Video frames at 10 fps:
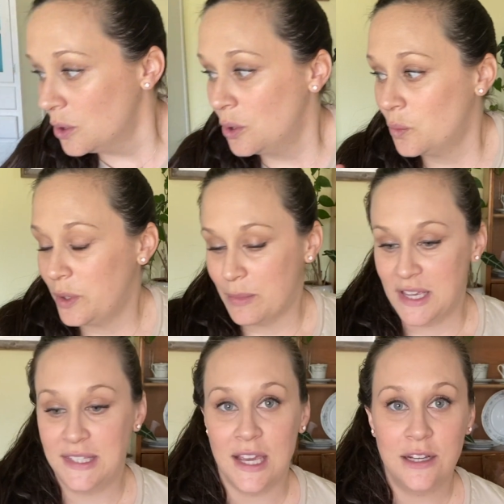when my
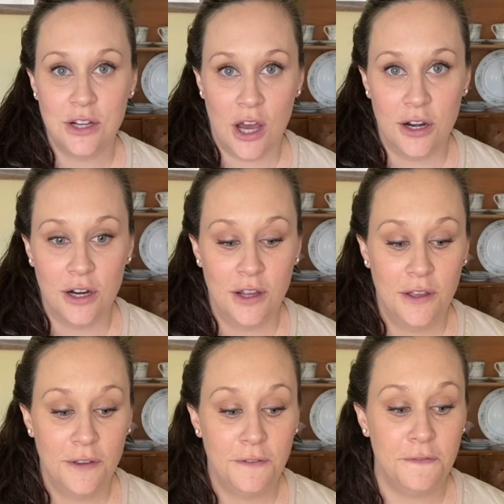second daughter
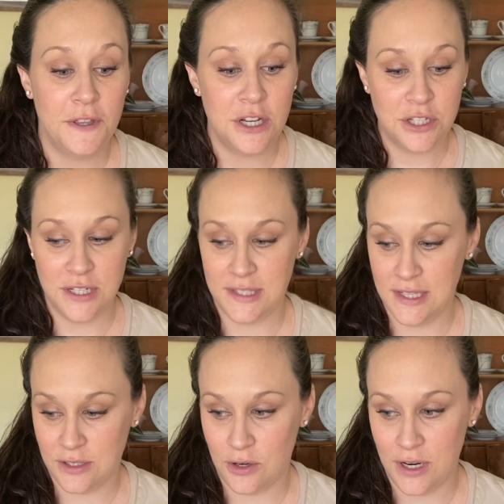finishes
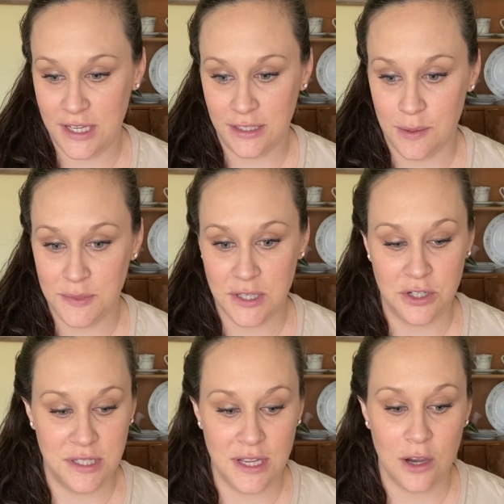this curriculum. So
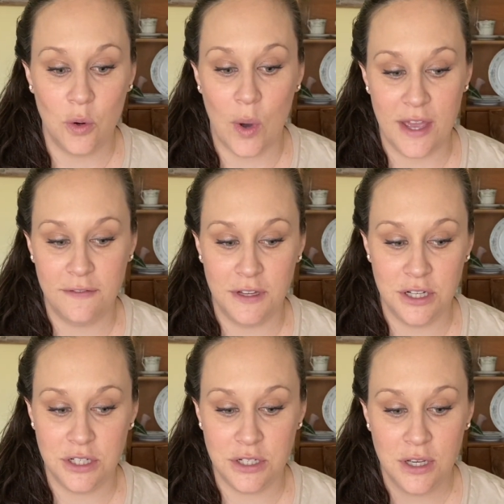she's not quite
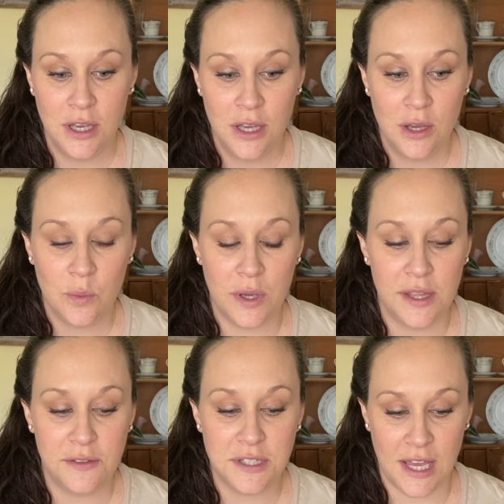finished
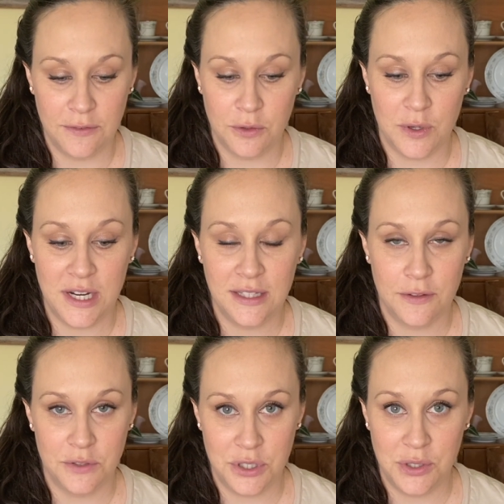with Delightful Reading
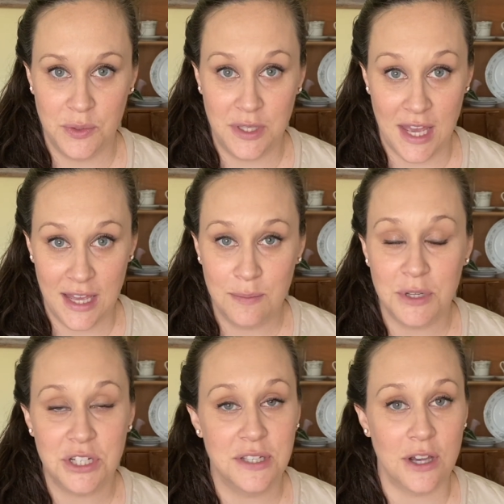level 2 yet, but
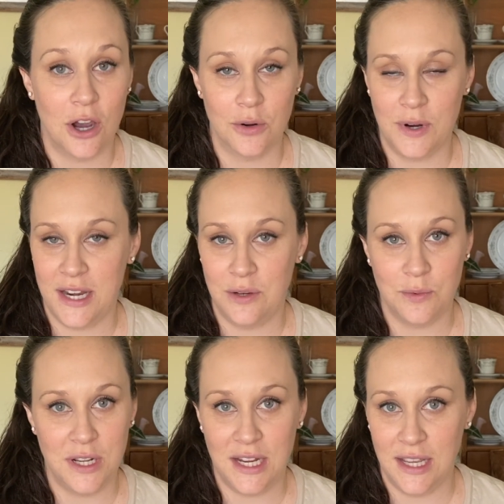she's already
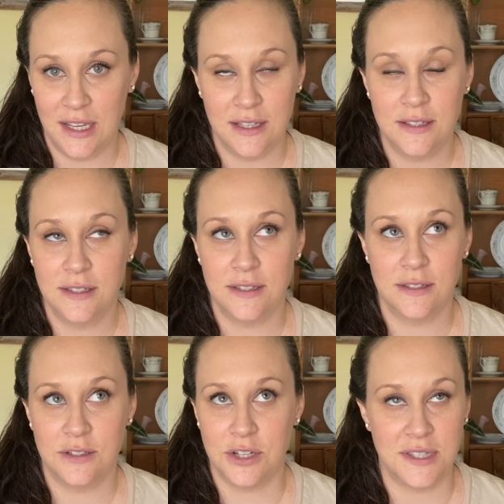reading
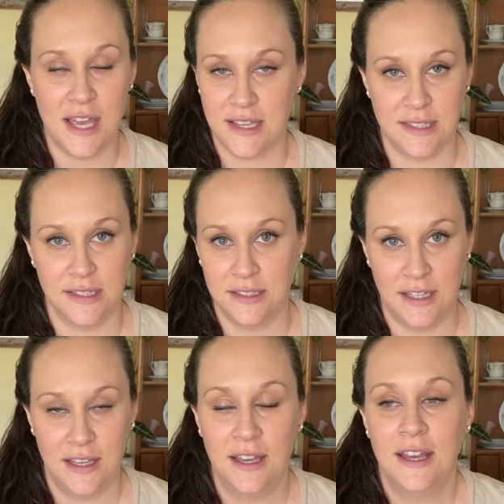just
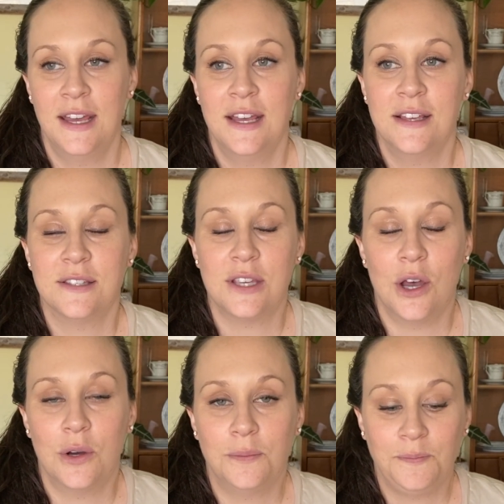excellently.
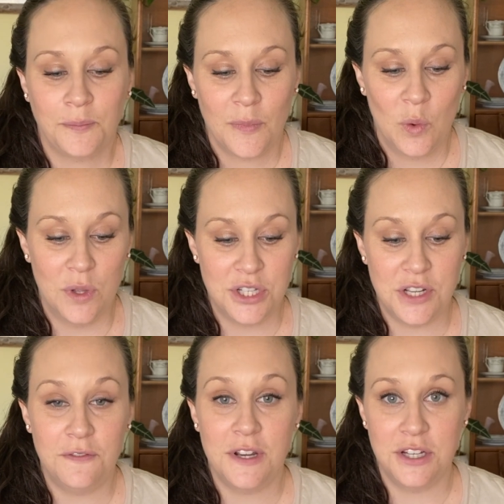So once she
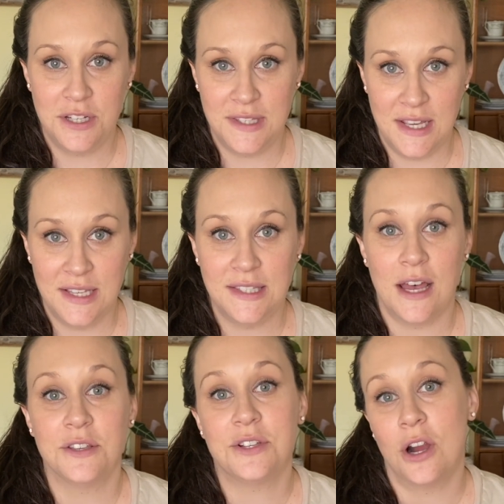finishes this,
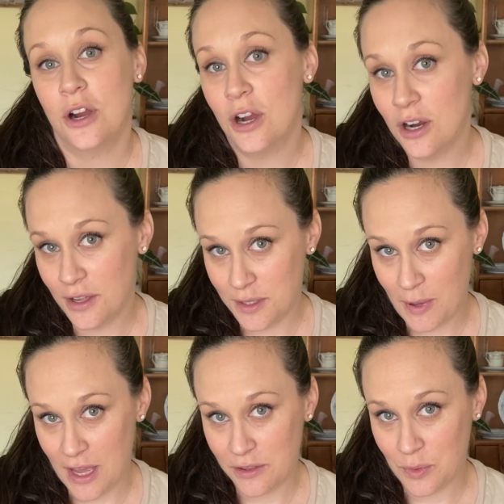I'll start her on the
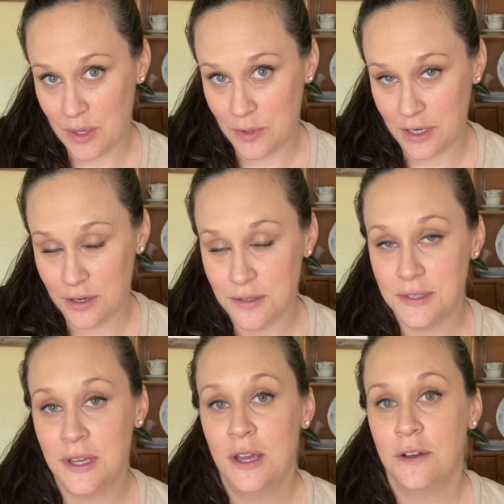Pathway
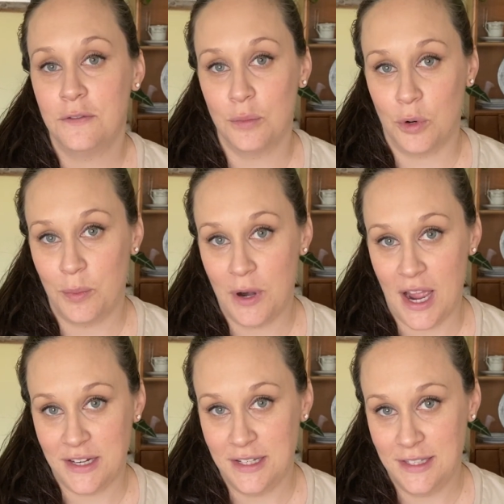readers for more
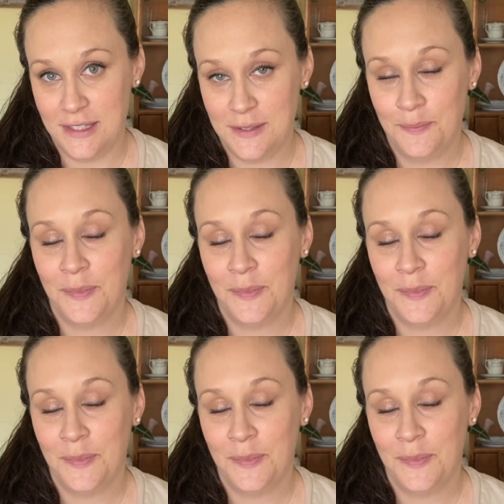practice.